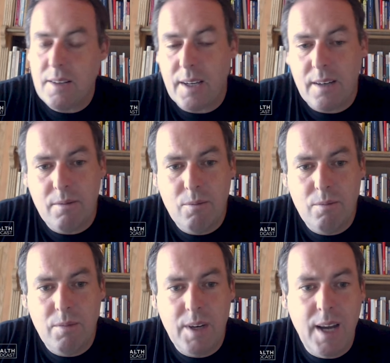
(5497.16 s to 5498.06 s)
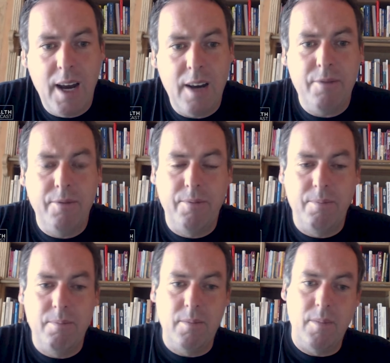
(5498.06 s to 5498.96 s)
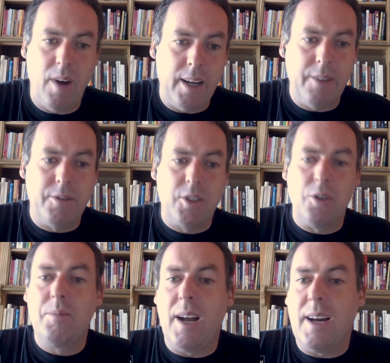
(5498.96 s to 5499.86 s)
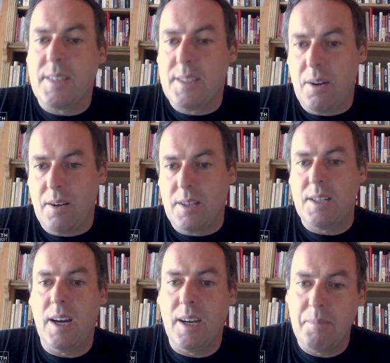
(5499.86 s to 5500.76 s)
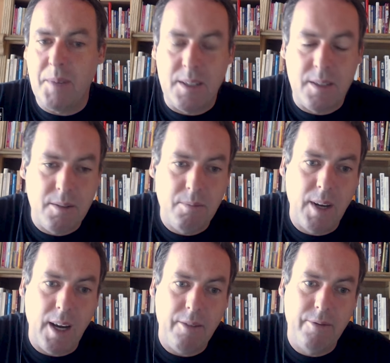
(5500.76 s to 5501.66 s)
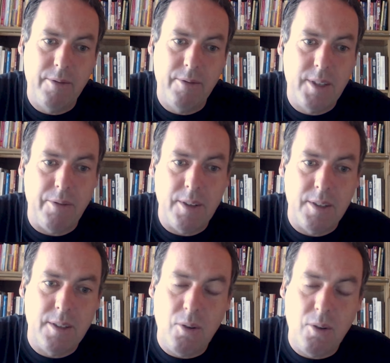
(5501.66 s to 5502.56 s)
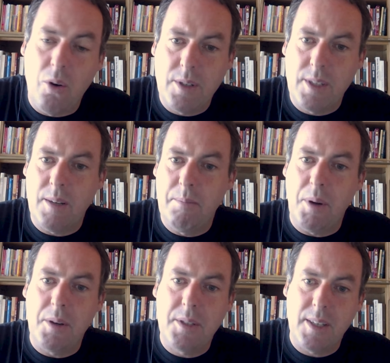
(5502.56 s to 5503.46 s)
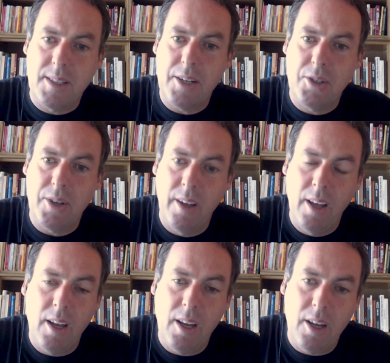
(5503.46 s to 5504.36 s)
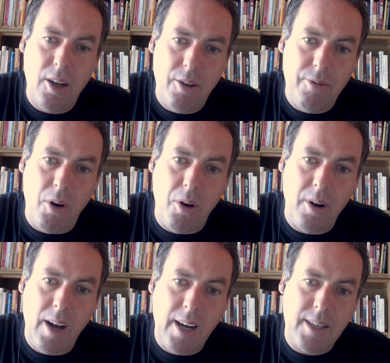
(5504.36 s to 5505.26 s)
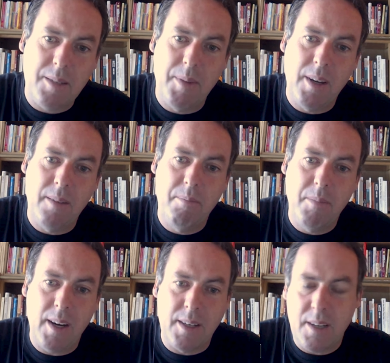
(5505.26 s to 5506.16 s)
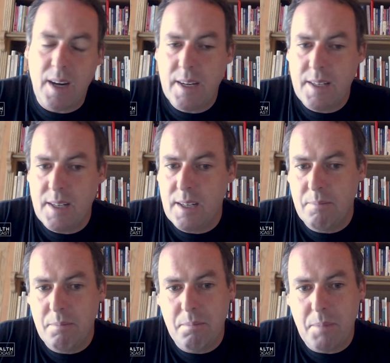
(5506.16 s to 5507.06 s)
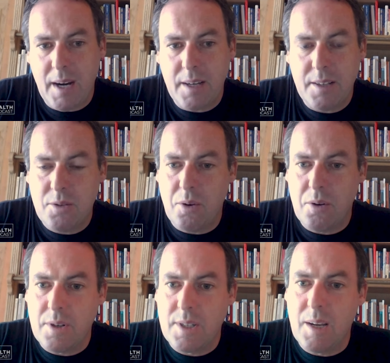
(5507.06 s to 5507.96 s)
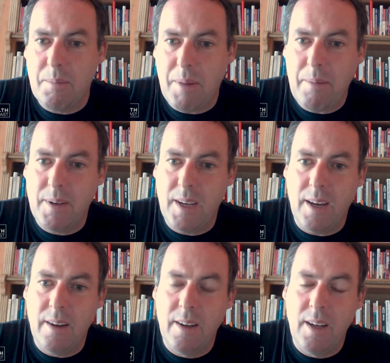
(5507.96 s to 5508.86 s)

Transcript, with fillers: like we have i give zoom classes all the time and we have different courses and books etc for asthma anxiety panic disorder sleep apnea